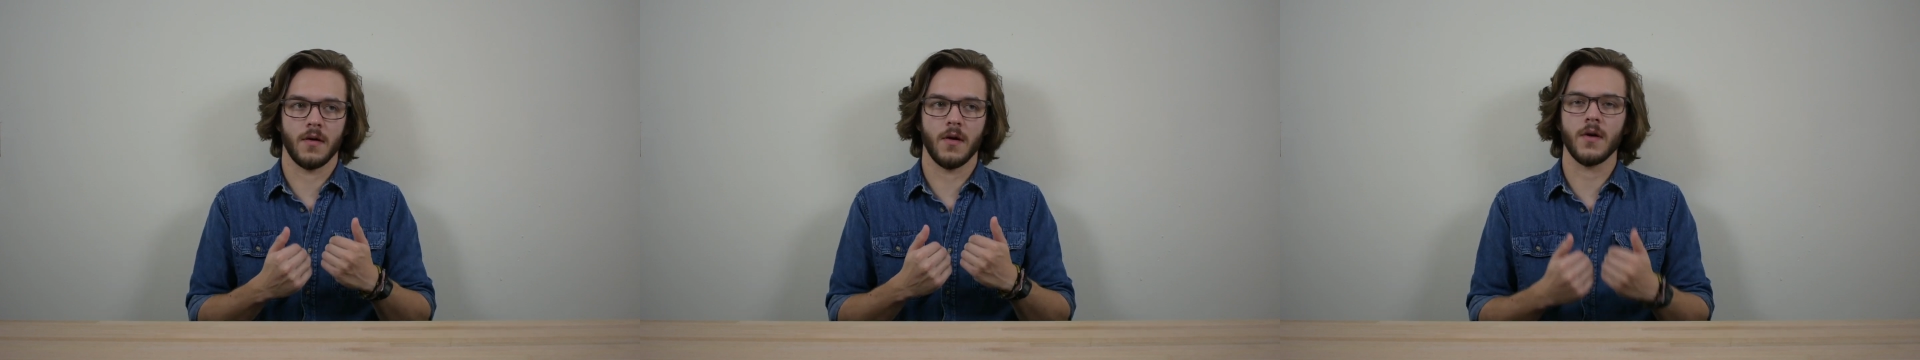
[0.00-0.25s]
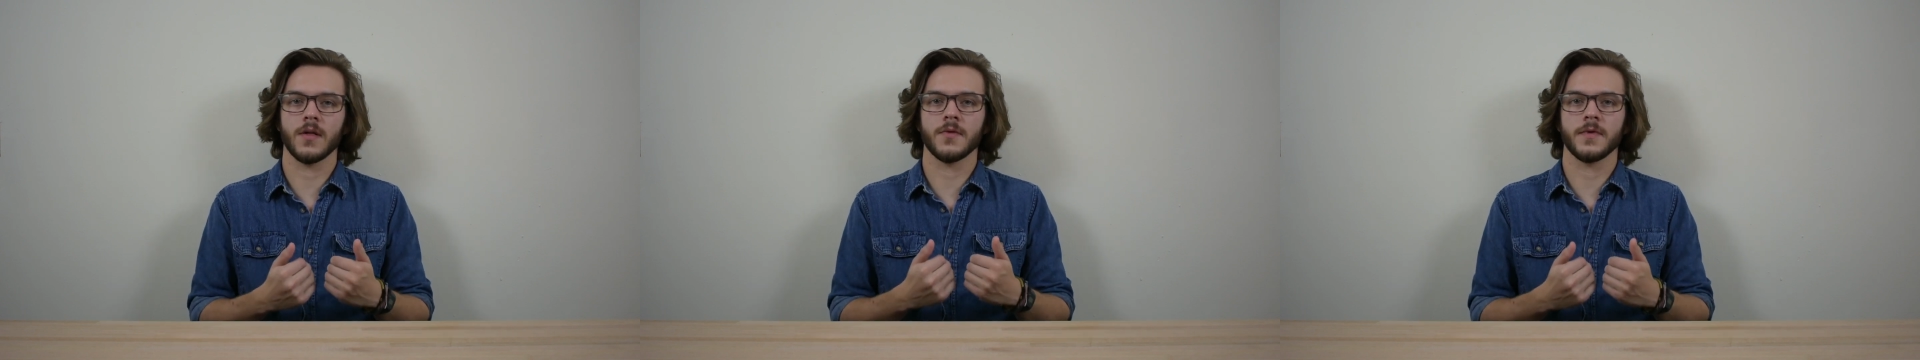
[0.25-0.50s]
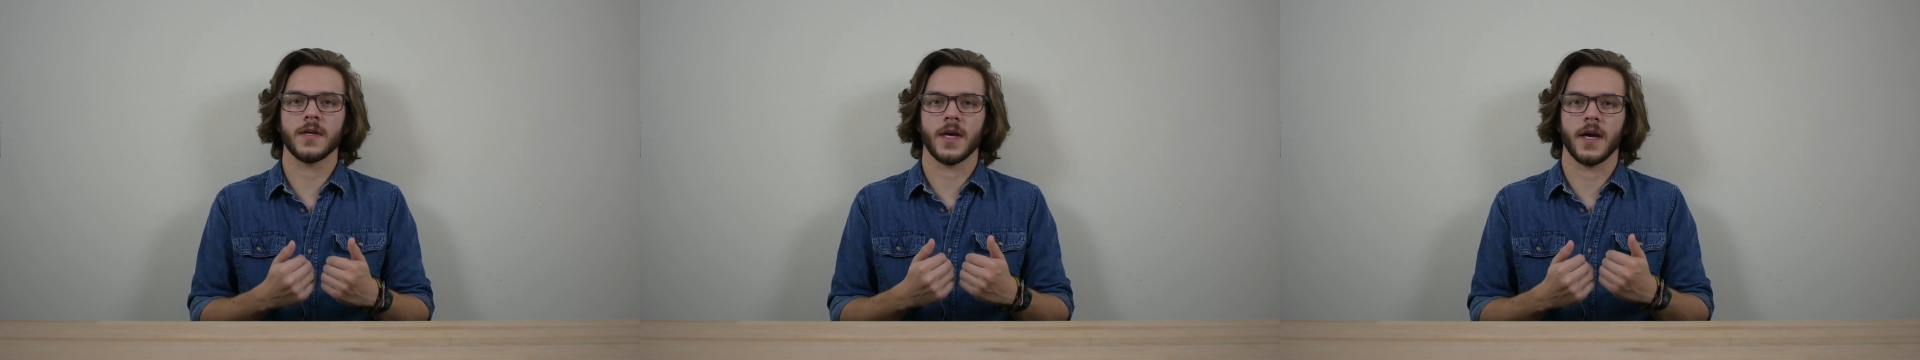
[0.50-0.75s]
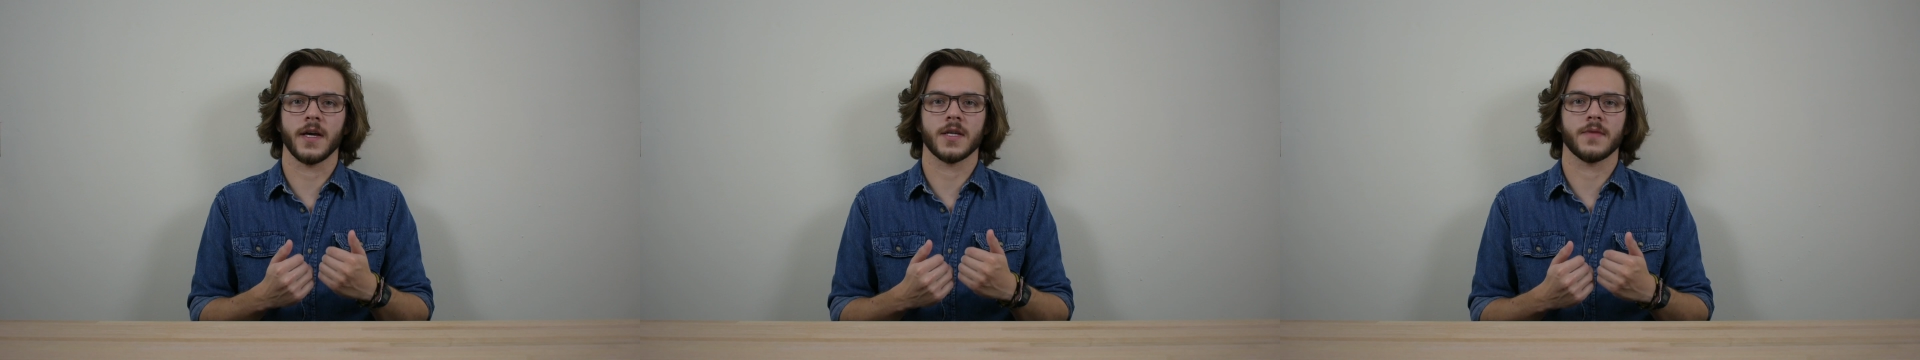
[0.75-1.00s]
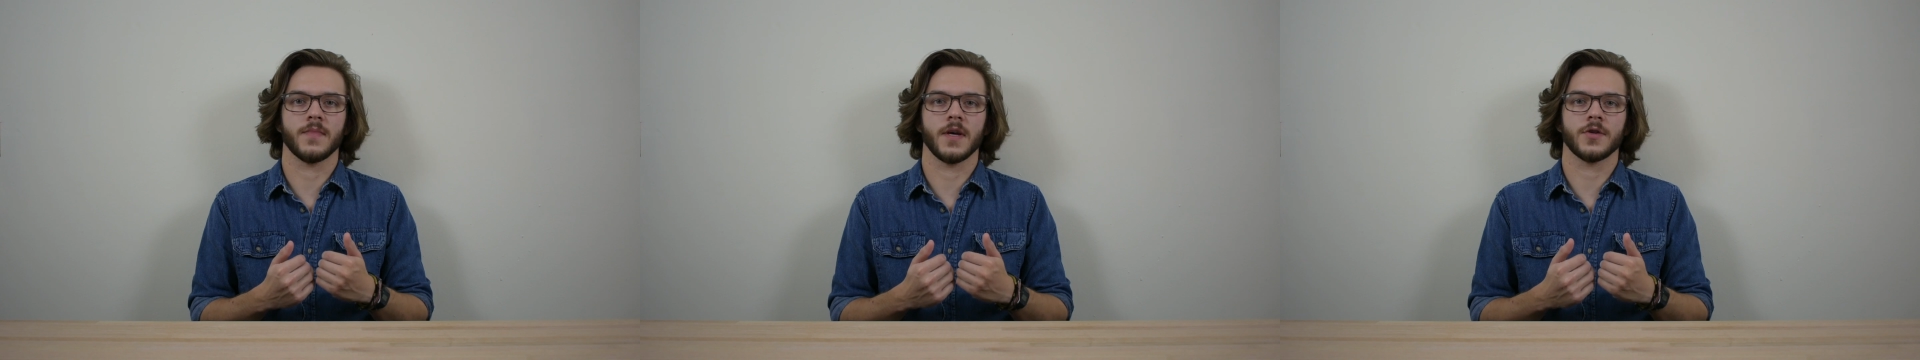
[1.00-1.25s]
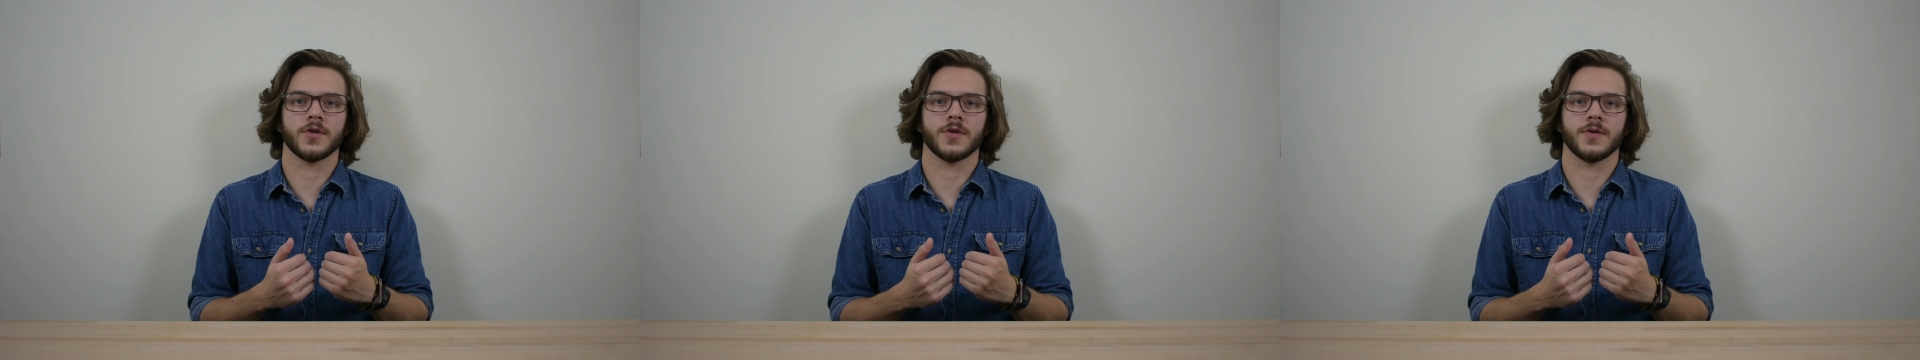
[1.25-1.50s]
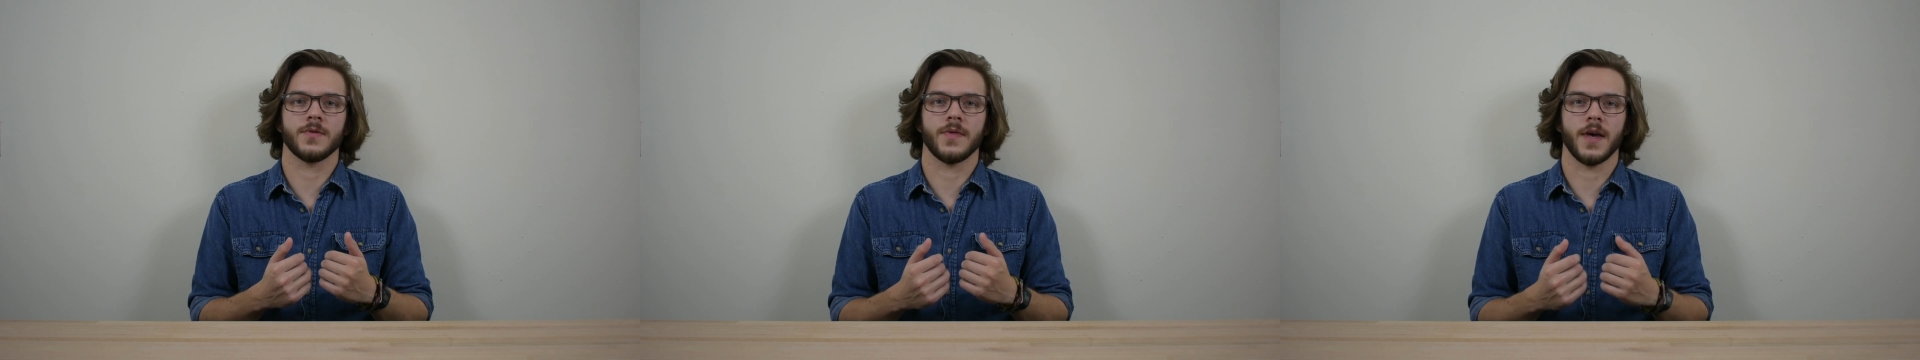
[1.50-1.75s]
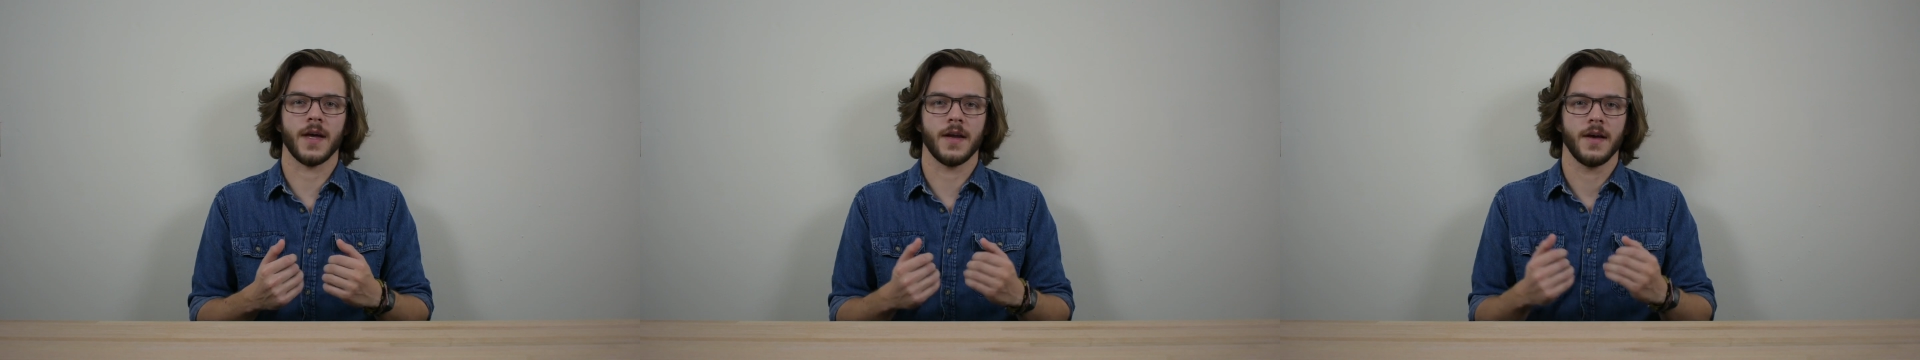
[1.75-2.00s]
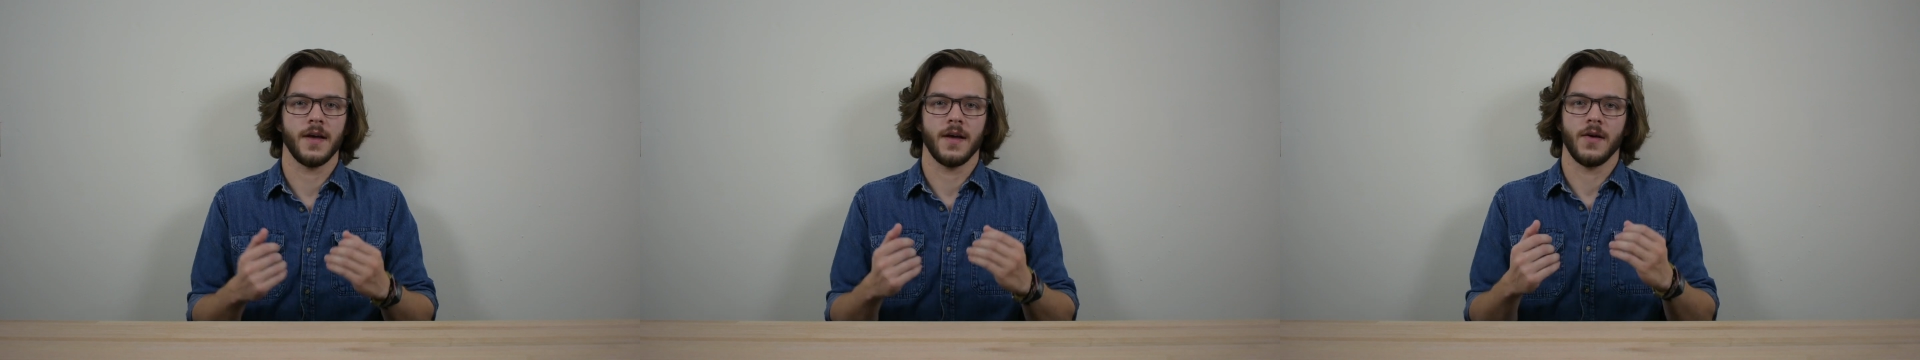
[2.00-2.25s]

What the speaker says: all that we can to make sure that